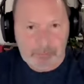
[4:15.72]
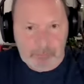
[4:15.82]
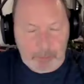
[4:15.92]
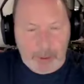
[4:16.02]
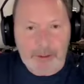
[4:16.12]

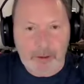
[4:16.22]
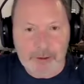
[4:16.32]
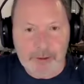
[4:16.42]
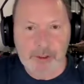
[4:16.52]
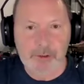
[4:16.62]
depending on
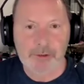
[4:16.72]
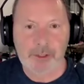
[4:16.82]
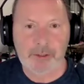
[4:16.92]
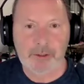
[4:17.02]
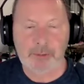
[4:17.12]
the skill
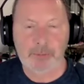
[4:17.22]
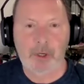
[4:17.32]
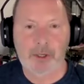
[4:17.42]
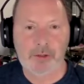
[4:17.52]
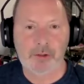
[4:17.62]
set that the
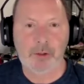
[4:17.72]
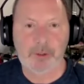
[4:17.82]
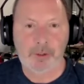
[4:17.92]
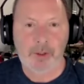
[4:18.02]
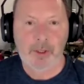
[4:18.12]
product suited.
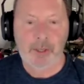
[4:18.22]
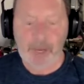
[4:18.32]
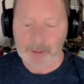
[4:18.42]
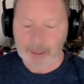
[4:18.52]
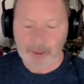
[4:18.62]

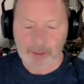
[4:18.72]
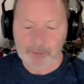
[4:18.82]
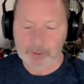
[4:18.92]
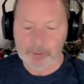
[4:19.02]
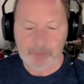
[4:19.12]
And that led
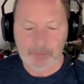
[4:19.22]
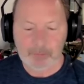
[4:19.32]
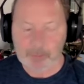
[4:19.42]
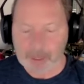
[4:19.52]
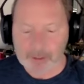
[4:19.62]
me to people
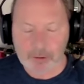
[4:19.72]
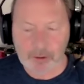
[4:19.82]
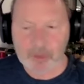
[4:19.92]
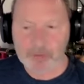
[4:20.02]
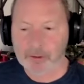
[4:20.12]
from
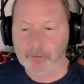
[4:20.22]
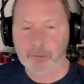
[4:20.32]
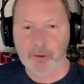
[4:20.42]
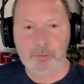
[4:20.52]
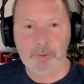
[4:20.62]
NASA that I've
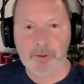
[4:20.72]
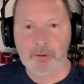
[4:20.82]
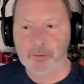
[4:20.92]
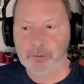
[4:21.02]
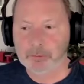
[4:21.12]
worked with
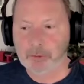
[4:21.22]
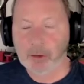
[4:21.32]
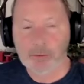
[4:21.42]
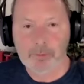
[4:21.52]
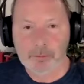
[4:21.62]
to
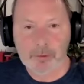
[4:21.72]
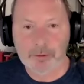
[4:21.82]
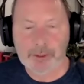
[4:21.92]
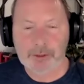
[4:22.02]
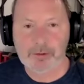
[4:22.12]
all over the world.
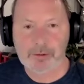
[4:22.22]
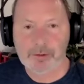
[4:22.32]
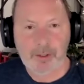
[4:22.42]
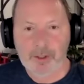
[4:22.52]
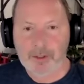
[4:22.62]
Like it's
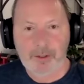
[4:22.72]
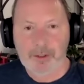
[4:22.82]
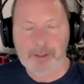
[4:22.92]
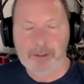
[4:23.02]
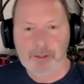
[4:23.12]

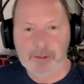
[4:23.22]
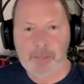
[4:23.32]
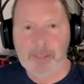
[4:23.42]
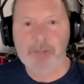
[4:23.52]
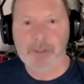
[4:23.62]

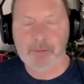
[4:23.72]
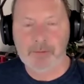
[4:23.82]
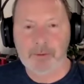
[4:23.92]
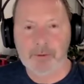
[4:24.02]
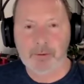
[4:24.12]
amazing. The
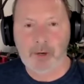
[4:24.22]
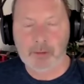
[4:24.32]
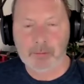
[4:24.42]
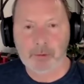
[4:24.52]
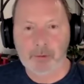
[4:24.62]
Fitter,
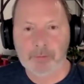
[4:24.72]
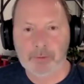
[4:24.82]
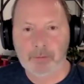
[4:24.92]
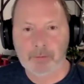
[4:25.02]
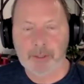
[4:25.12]
our ProFit,
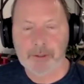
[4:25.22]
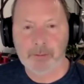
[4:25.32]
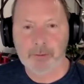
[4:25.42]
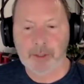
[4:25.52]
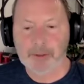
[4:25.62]
our
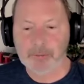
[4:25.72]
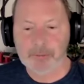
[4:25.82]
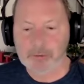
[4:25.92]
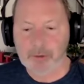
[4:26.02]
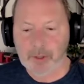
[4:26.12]
flagship product, was